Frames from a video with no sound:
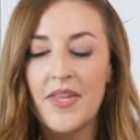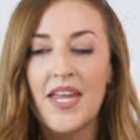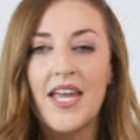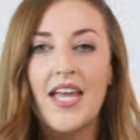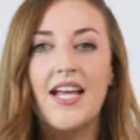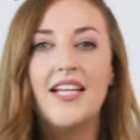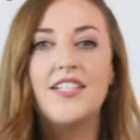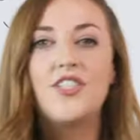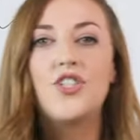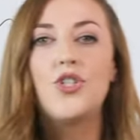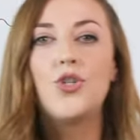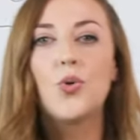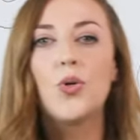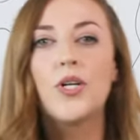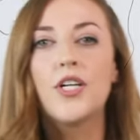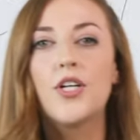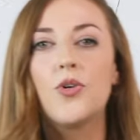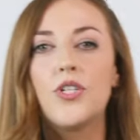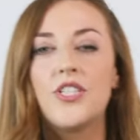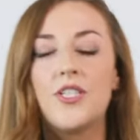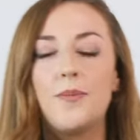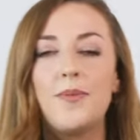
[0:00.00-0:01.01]
is you're
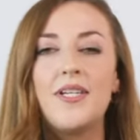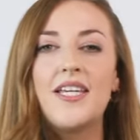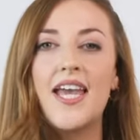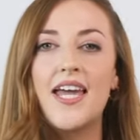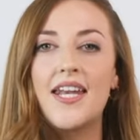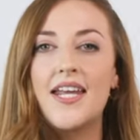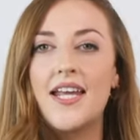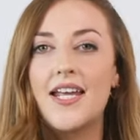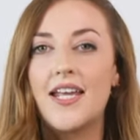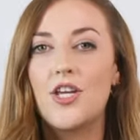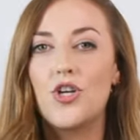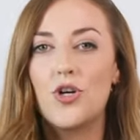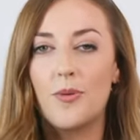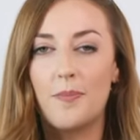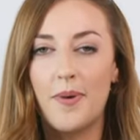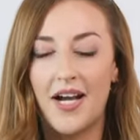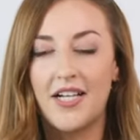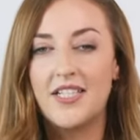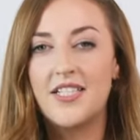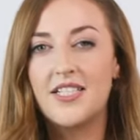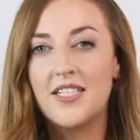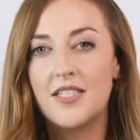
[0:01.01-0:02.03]
going to be getting your
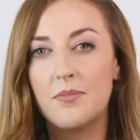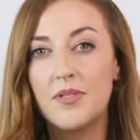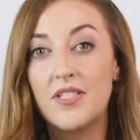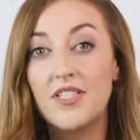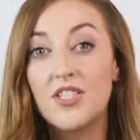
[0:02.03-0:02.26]
participants